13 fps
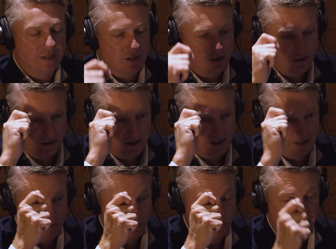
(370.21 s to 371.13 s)
And so it's
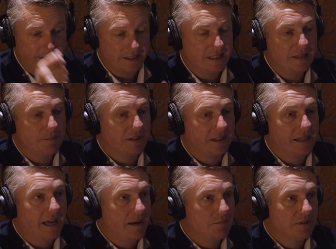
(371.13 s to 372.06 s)
a really a tip of the
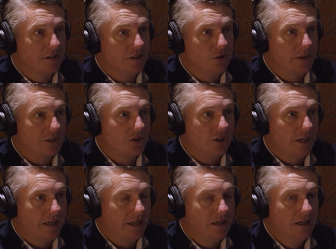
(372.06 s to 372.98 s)
cap to the U S
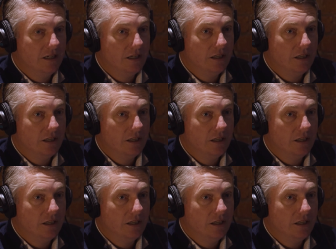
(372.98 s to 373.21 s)
G A,